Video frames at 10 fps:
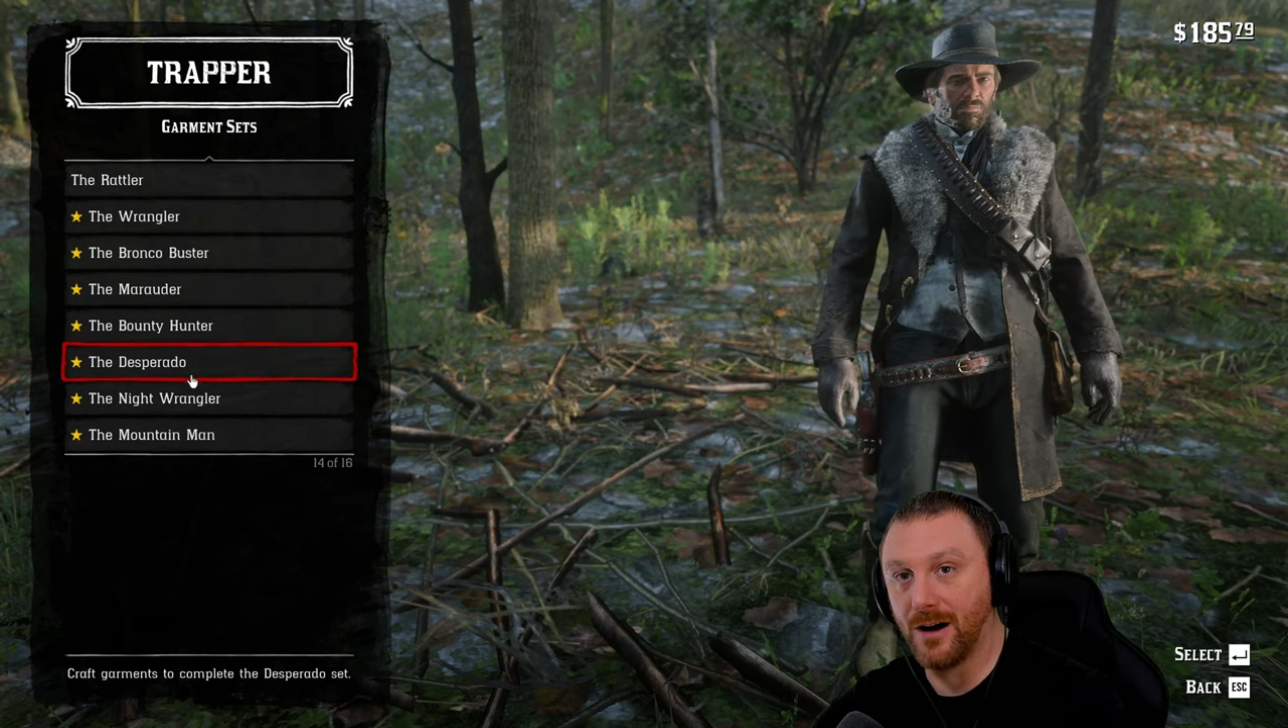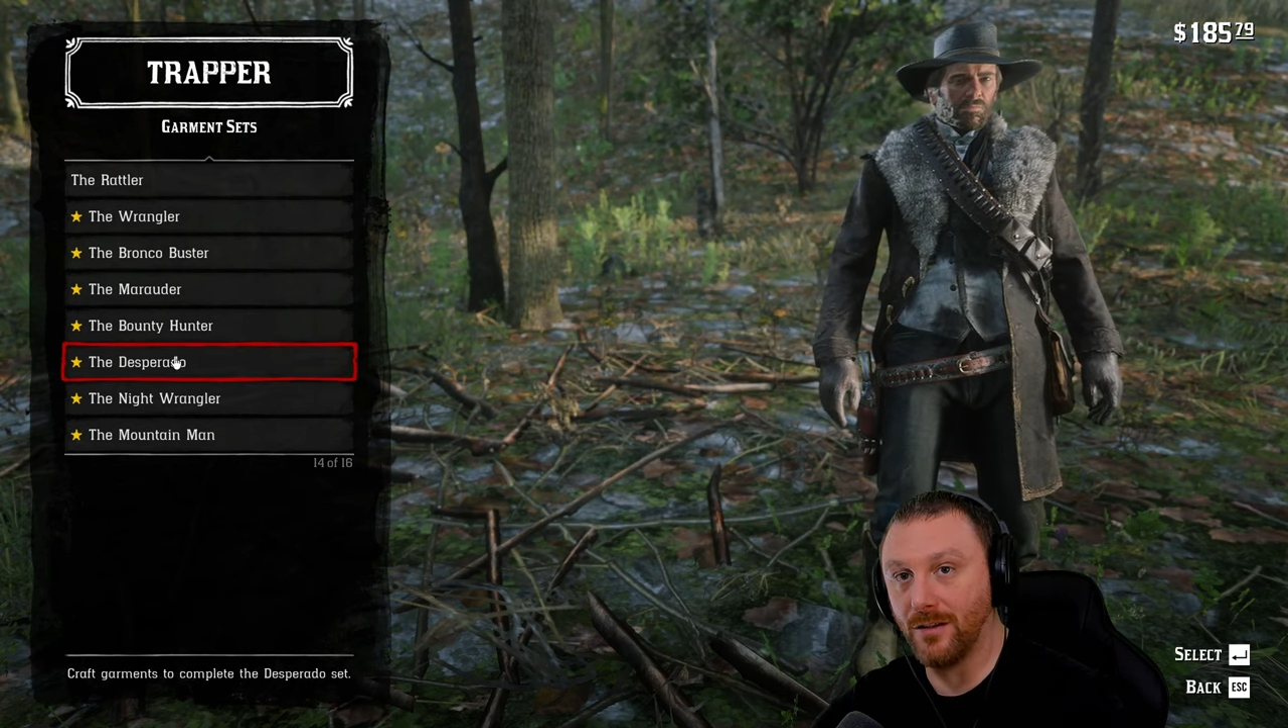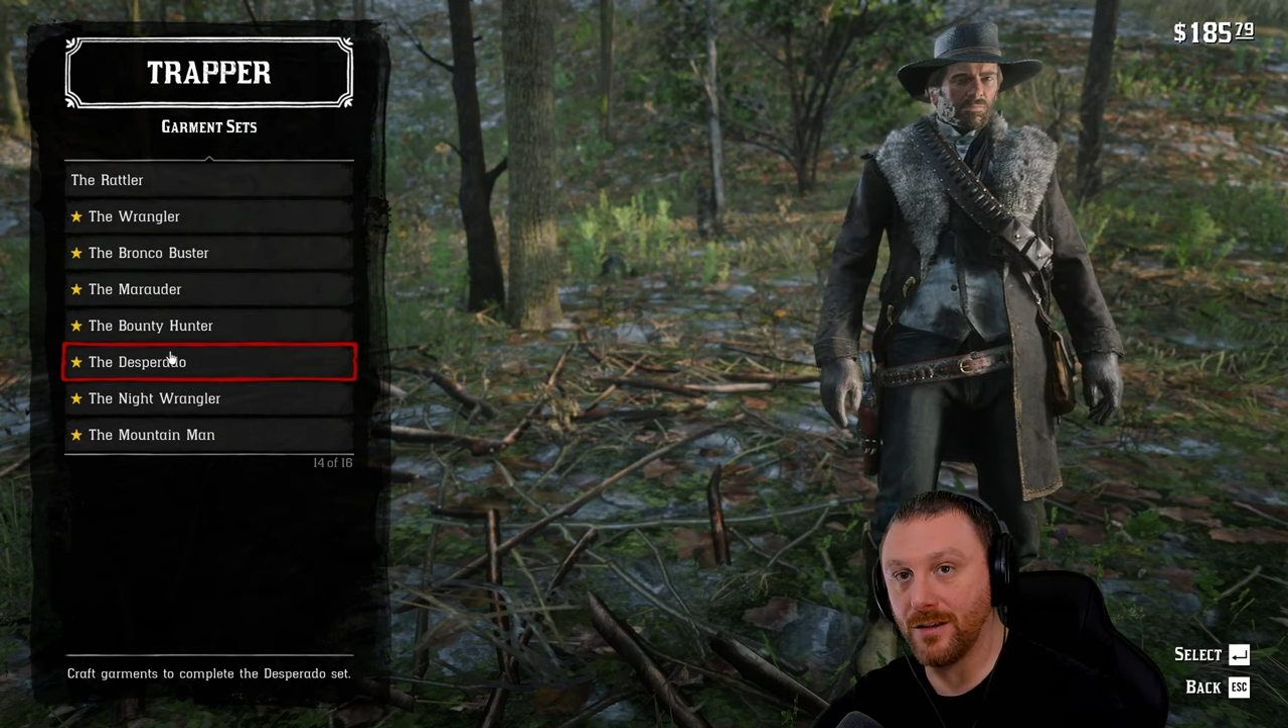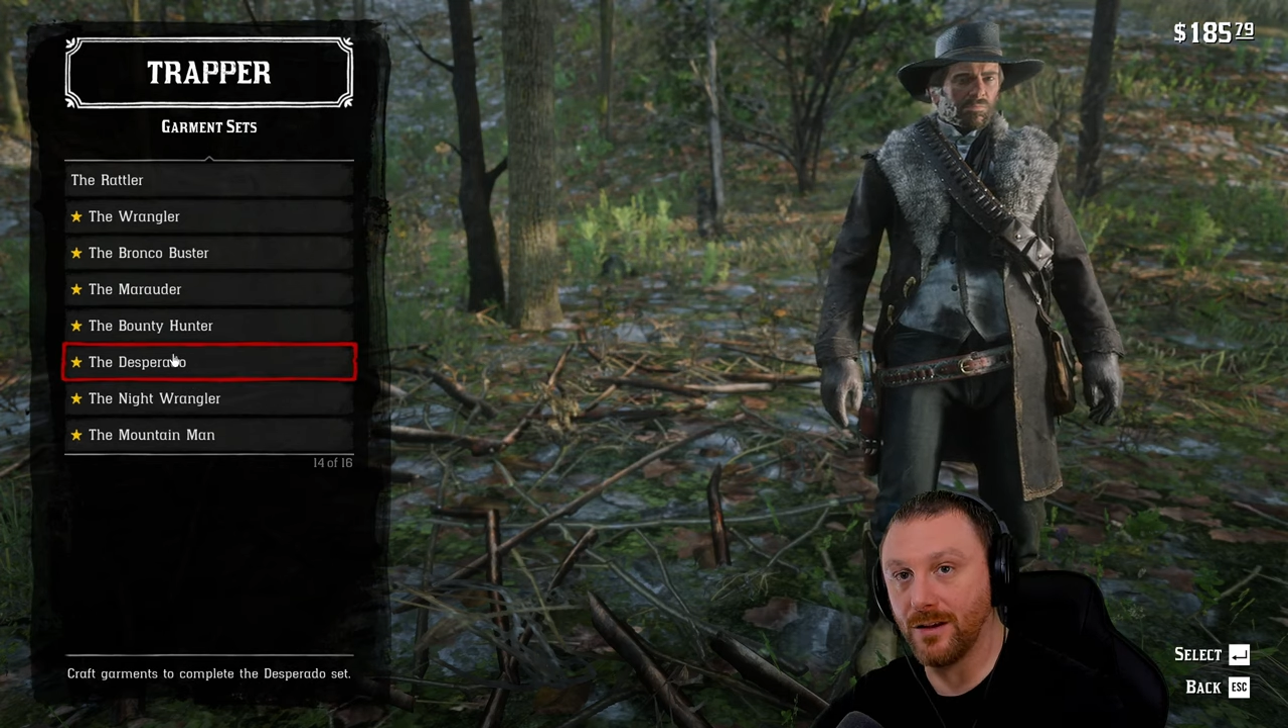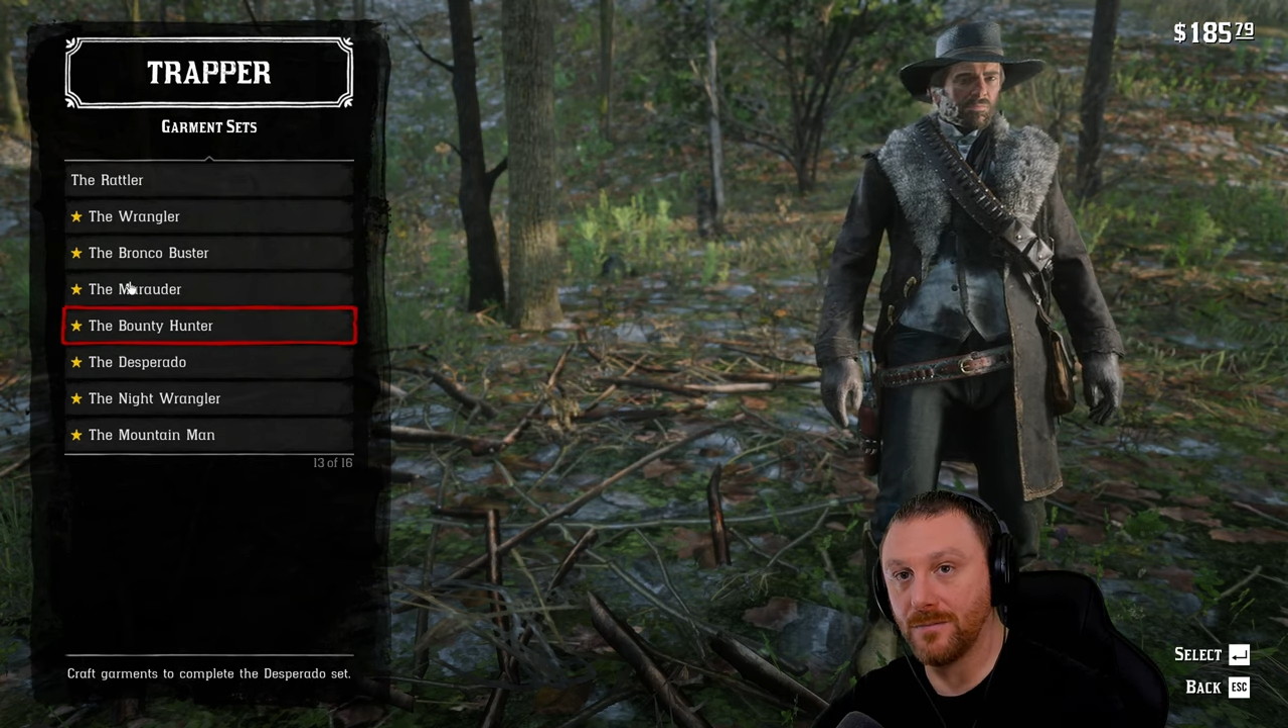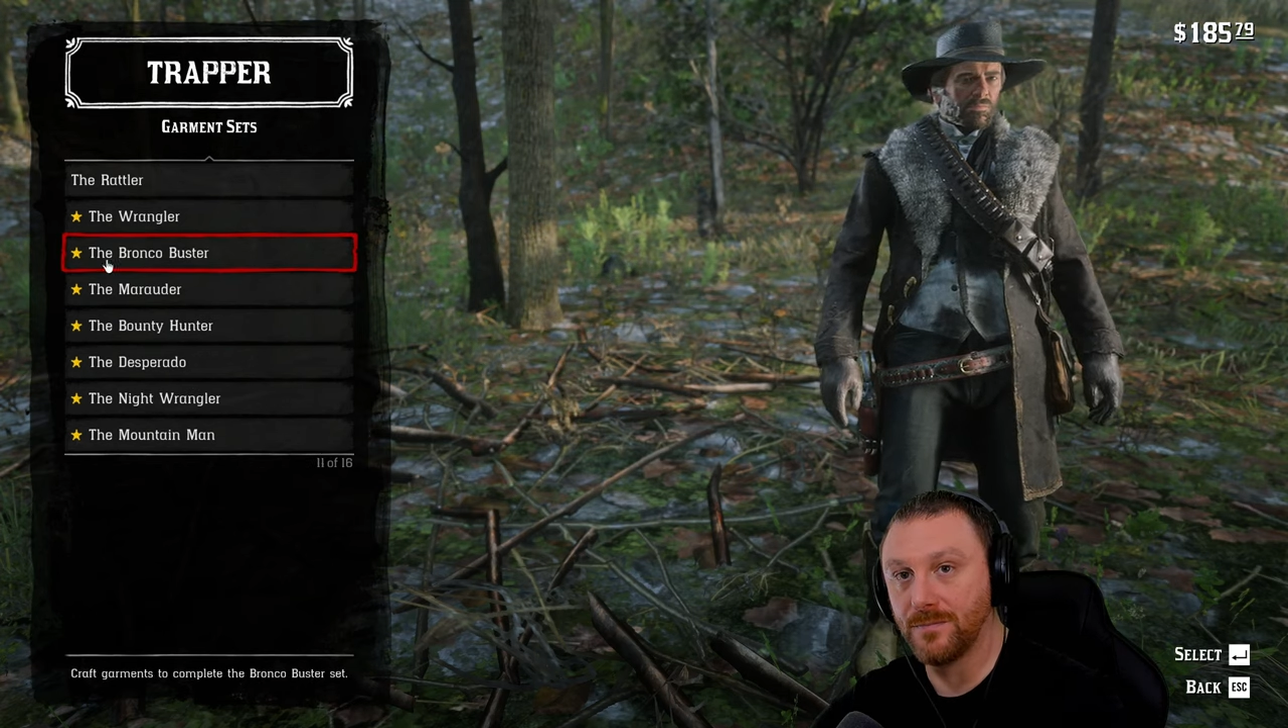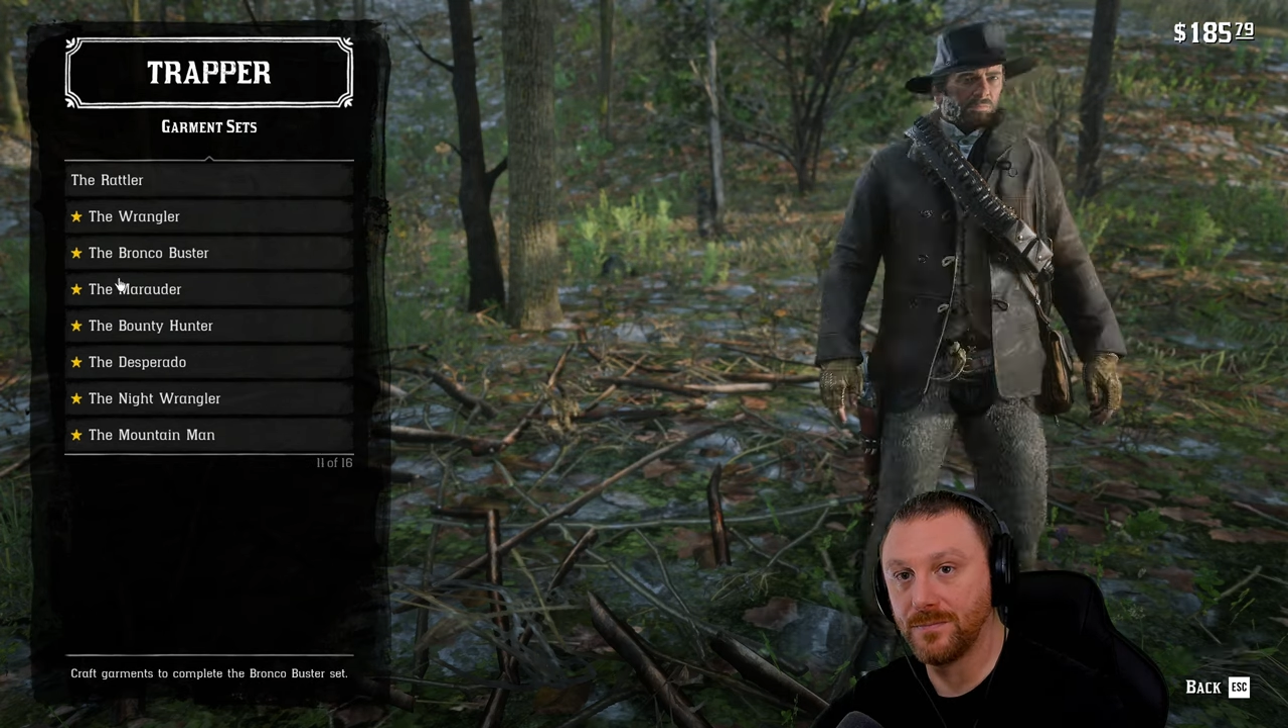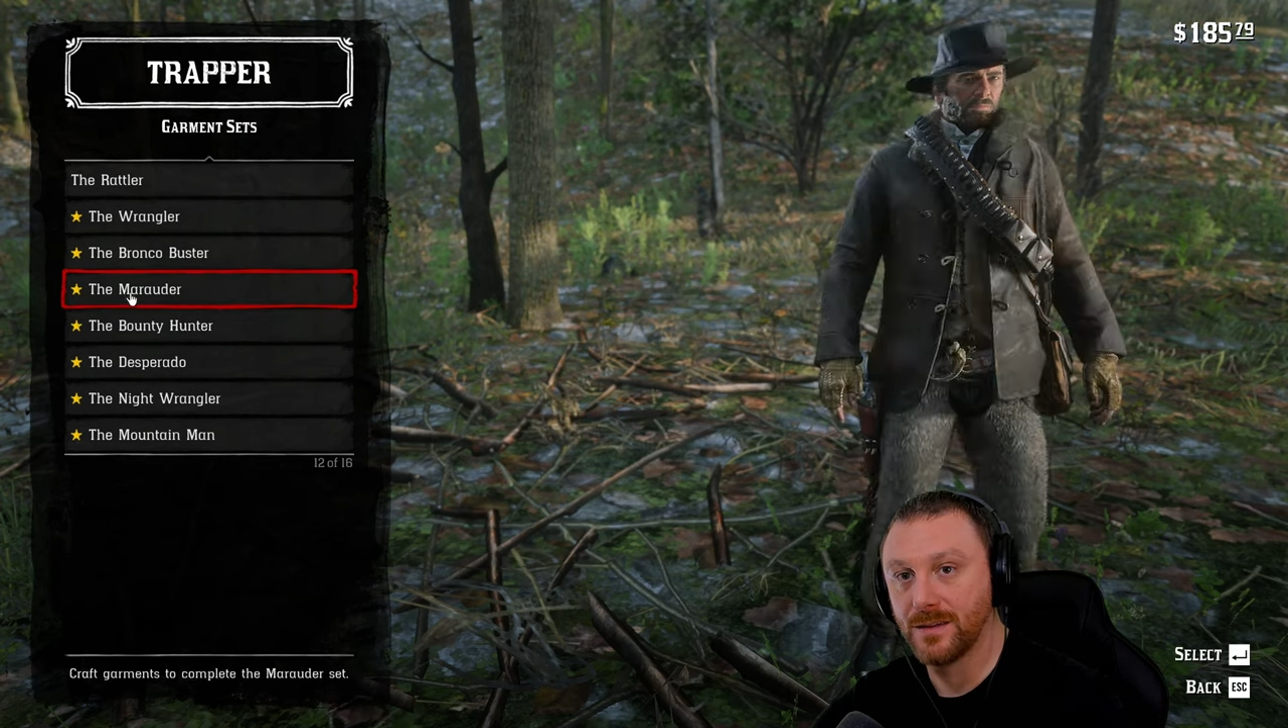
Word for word: pelt, though.